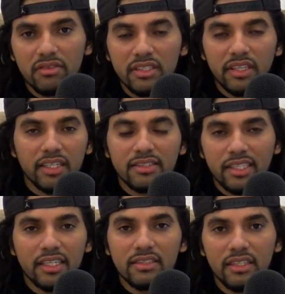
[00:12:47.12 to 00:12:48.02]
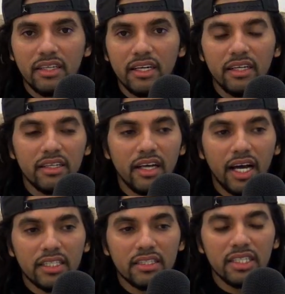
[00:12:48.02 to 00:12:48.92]
dissected and
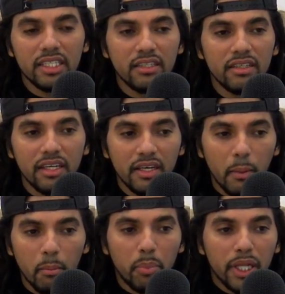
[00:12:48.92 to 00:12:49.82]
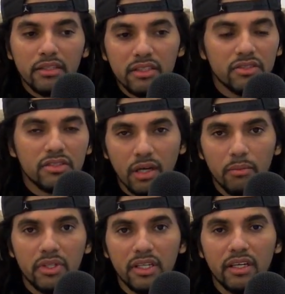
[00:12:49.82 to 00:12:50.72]
actually built
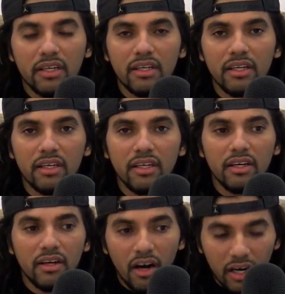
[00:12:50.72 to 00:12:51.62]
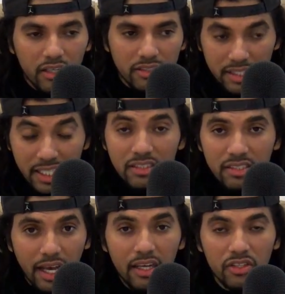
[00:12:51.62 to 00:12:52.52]
something on
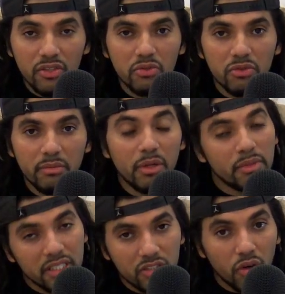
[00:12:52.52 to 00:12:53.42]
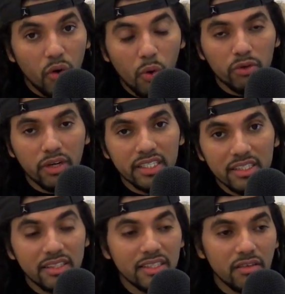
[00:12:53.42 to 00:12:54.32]
inside of you, right? Remember, it's your core, right?
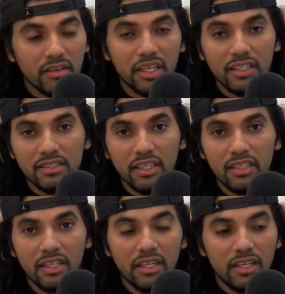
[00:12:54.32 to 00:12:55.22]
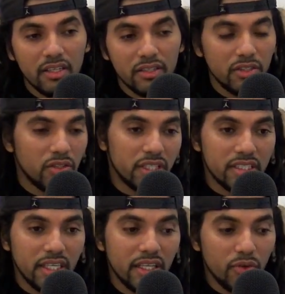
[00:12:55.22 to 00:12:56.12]
These are things that, they
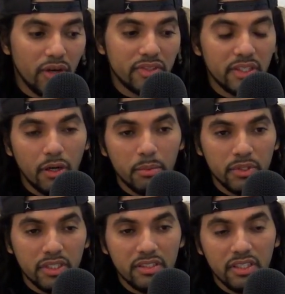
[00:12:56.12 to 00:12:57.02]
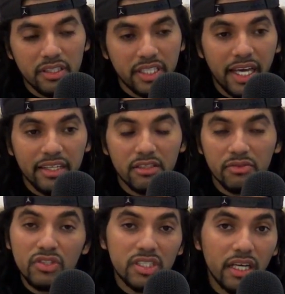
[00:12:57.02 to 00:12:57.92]
say you have to up until the age of
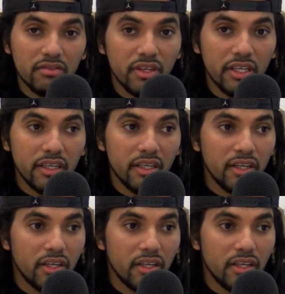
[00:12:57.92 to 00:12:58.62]
7,